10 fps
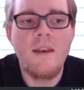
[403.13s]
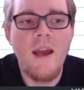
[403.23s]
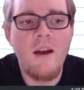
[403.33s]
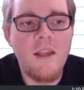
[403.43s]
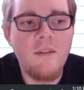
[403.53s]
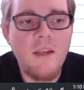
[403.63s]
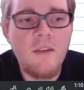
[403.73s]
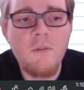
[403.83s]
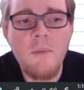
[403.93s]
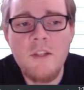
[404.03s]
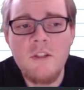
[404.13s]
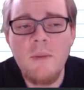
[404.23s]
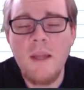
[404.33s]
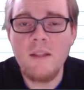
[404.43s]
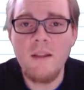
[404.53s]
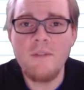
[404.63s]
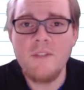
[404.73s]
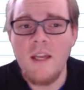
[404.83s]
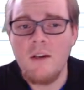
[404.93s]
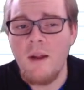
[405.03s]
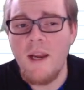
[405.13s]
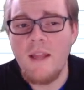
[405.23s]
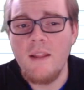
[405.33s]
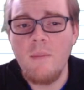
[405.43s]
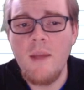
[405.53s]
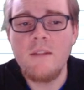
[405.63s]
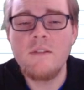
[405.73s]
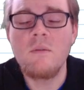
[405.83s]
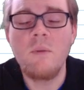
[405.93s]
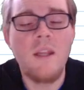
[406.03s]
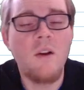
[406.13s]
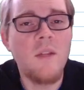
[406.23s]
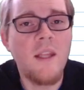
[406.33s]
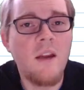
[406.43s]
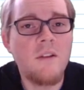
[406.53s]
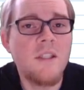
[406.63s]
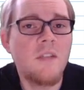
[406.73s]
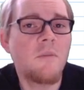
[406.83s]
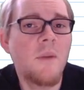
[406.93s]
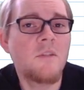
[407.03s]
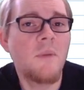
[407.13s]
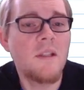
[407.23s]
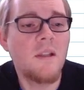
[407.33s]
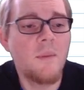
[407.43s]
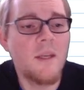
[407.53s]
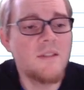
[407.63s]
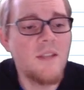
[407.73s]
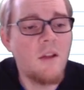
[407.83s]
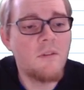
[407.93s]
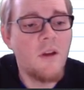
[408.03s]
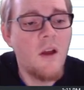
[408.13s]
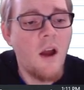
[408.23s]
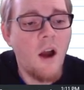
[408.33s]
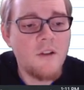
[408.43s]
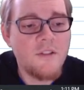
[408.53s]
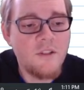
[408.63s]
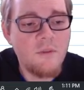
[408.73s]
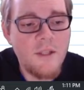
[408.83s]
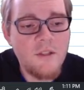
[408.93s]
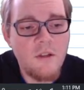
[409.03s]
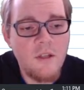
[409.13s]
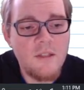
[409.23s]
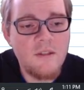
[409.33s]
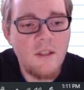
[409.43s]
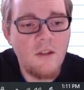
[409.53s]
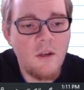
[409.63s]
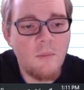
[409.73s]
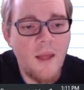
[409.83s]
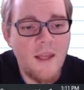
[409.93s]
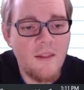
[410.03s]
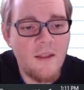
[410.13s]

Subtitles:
Now, given information about the left-hand and right-hand limits, we can only guarantee information about the limit itself. Our situation could easily look like